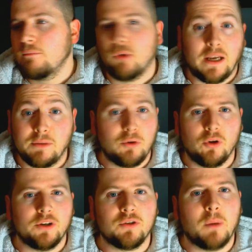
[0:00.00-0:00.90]
But that is
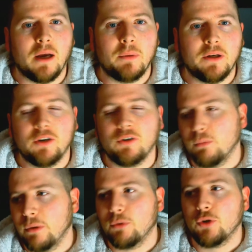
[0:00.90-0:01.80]
purely just my opinion.
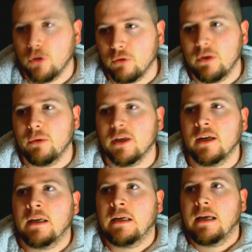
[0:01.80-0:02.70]
Some people don't agree with
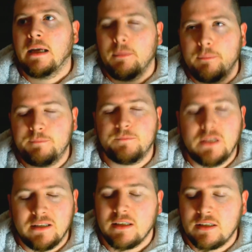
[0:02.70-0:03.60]
it.
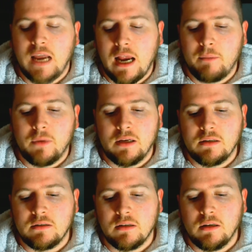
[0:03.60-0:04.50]
This game
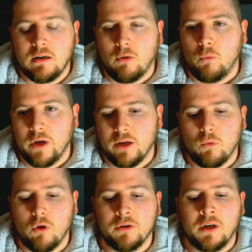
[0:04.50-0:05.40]
is a
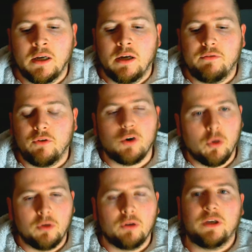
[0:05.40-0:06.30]
weird one for a
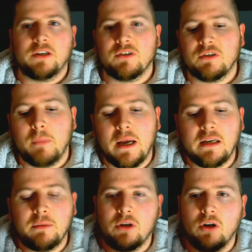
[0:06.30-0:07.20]
couple of reasons,
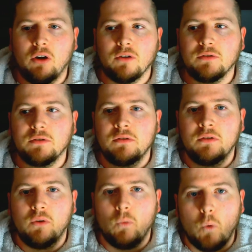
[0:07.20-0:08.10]
mainly because
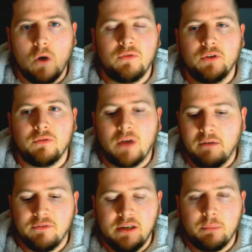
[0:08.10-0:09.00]
Watford have
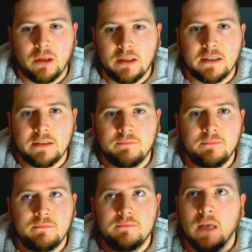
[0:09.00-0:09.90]
had the ability.
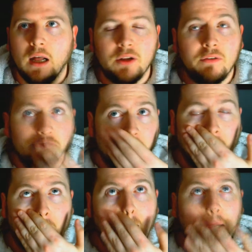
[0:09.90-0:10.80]
I'll never
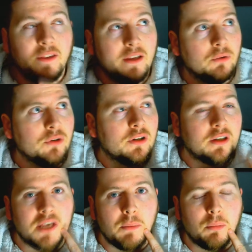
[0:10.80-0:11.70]
forget, I think it was in
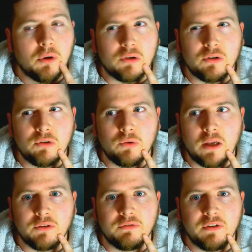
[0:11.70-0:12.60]
December
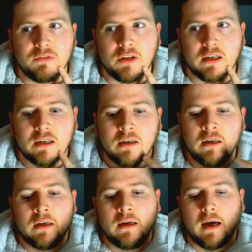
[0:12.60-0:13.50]
2015,
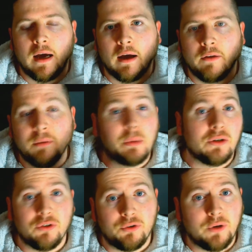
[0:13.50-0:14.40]
they
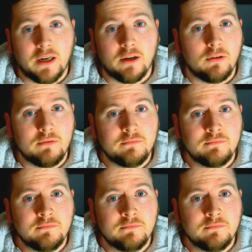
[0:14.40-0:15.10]
beat us 3-0.